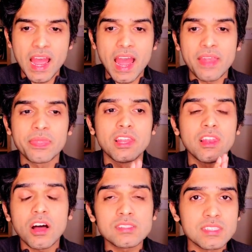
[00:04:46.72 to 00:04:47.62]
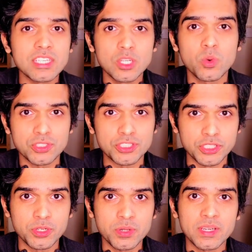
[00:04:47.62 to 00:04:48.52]
And the last thing you want to
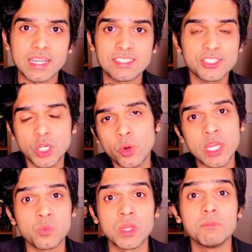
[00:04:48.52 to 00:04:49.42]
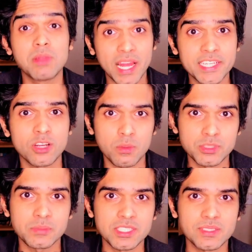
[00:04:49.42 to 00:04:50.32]
do is go in with blind
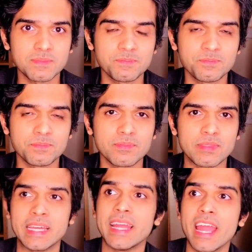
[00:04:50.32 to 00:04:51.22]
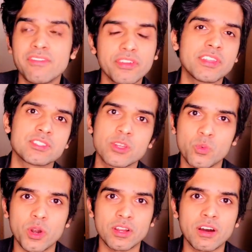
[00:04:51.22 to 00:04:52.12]
optimism, that everything's going to
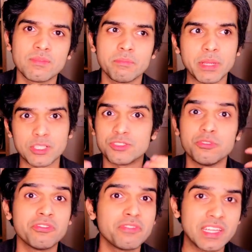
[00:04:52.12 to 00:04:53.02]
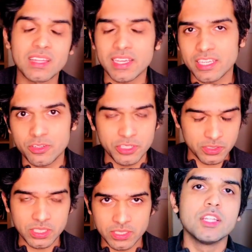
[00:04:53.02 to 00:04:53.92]
work out because you feel like it.
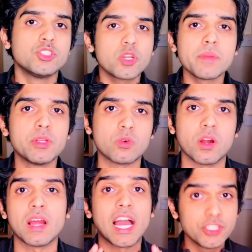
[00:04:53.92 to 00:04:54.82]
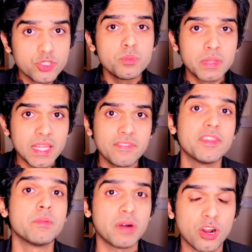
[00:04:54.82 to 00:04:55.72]
Don't get me wrong, I do believe in
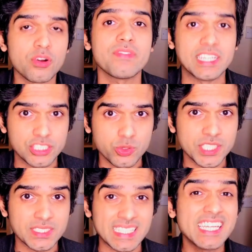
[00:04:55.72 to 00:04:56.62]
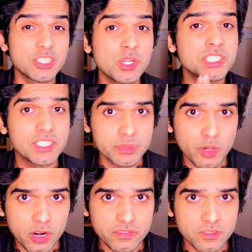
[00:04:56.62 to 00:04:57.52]
the power of intuition. Intuition is
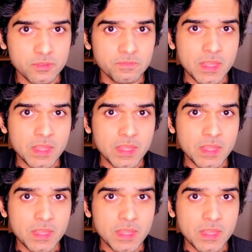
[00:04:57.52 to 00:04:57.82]
powerful.